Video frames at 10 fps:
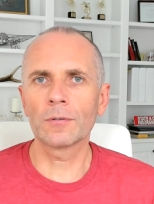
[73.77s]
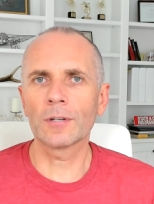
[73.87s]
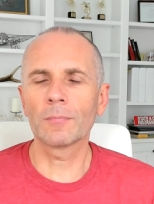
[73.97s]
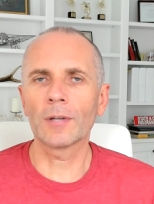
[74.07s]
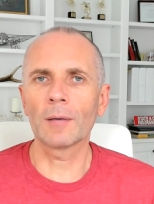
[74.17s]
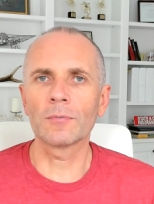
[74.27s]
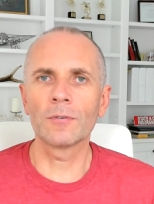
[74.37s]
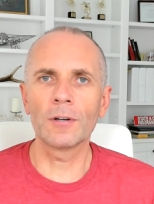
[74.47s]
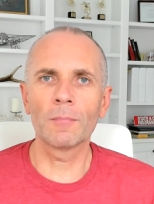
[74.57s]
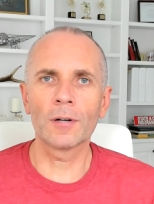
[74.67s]
sometimes
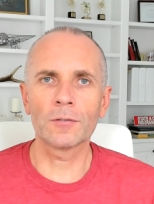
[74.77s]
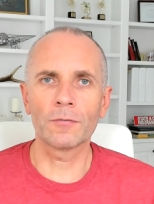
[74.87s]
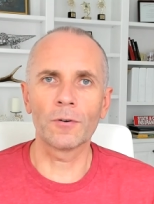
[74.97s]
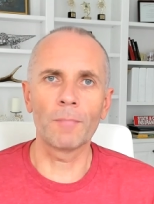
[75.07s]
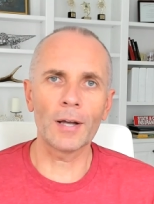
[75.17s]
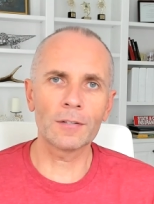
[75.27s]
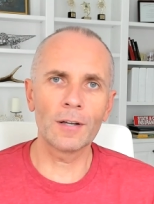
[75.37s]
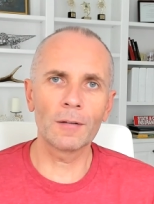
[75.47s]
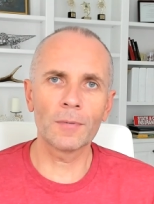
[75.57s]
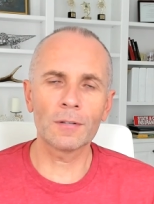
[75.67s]
3 months of your bank
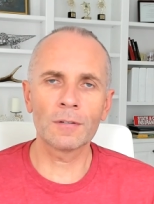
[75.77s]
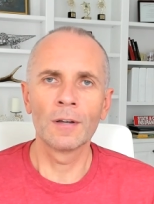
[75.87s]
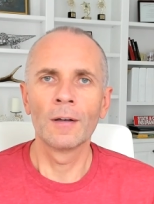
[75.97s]
statements.